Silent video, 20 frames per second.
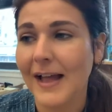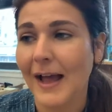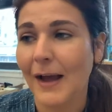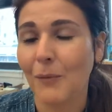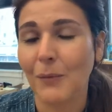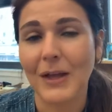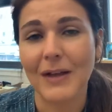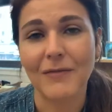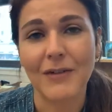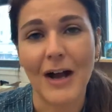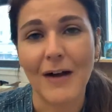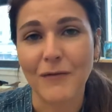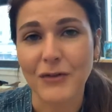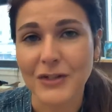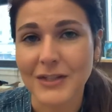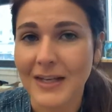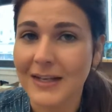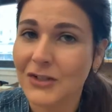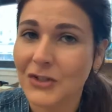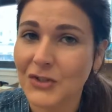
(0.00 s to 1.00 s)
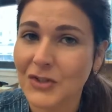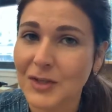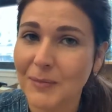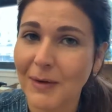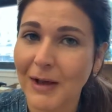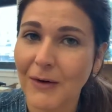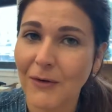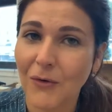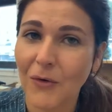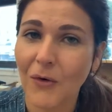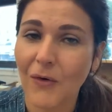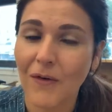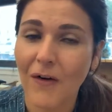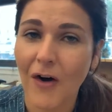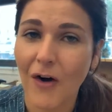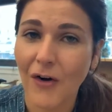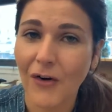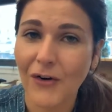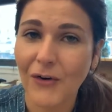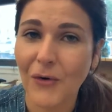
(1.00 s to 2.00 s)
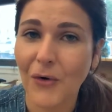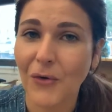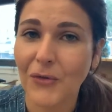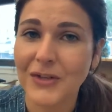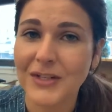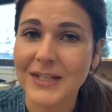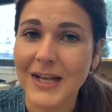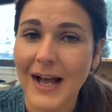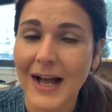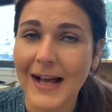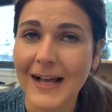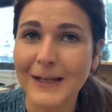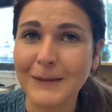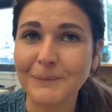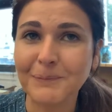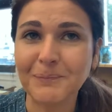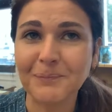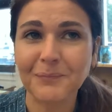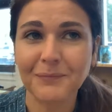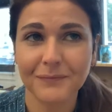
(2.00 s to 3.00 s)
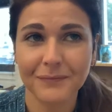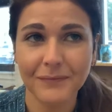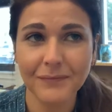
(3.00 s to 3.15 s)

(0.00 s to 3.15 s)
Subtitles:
We have conversations about art all the time,